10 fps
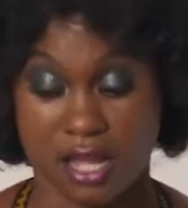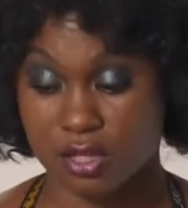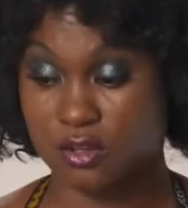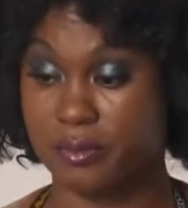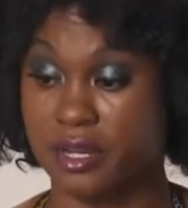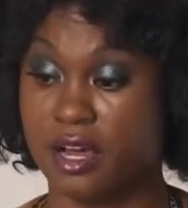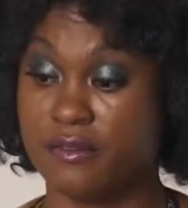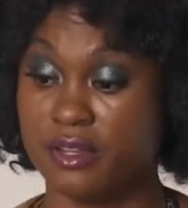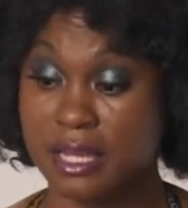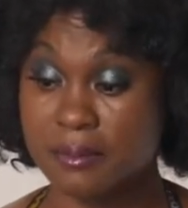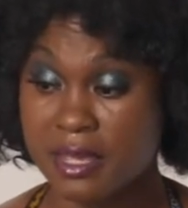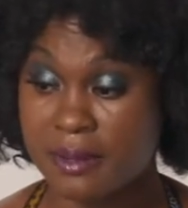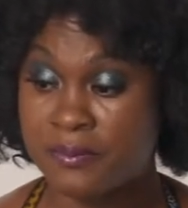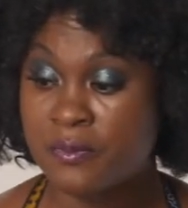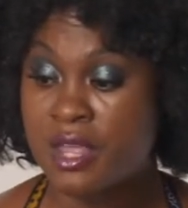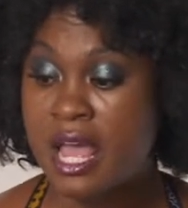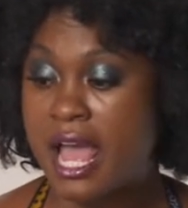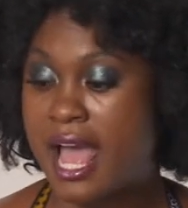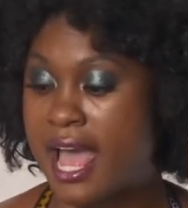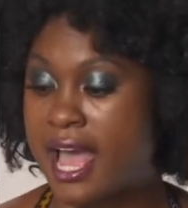a little bit of lemon
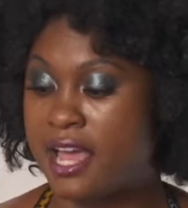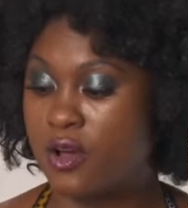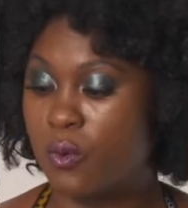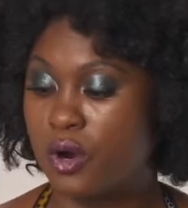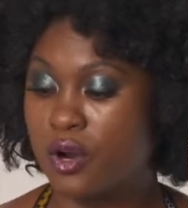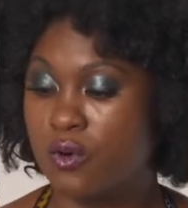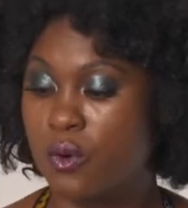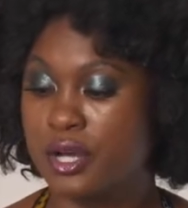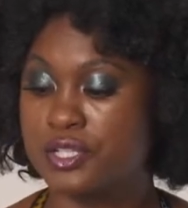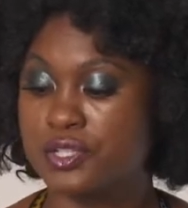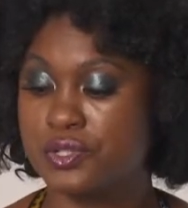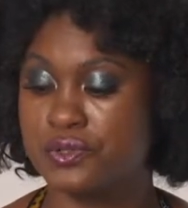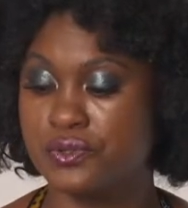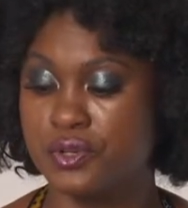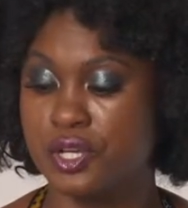and we're going to